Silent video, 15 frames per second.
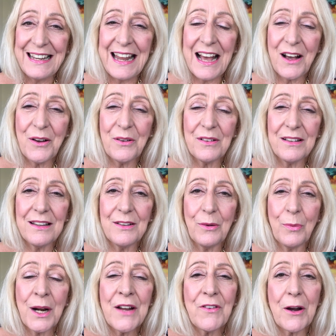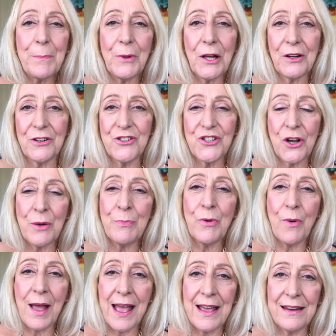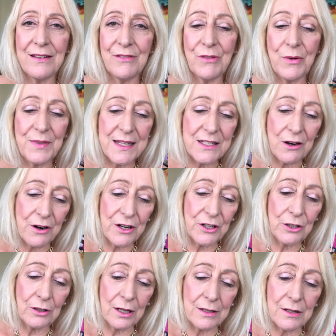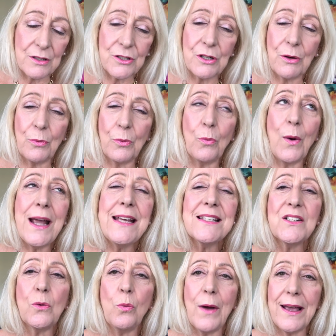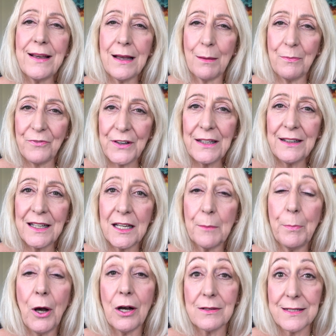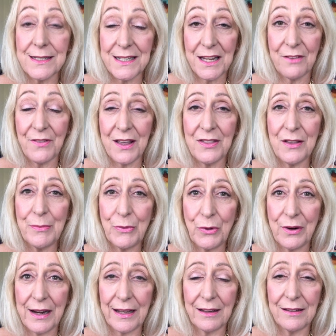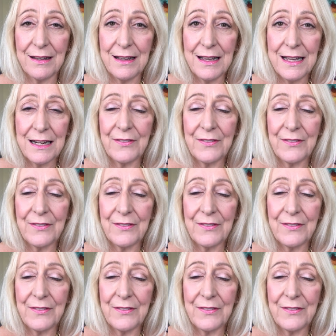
Now, one of our bloggers, Joan Moran, wrote this article on ways to wake up feeling positive in the morning.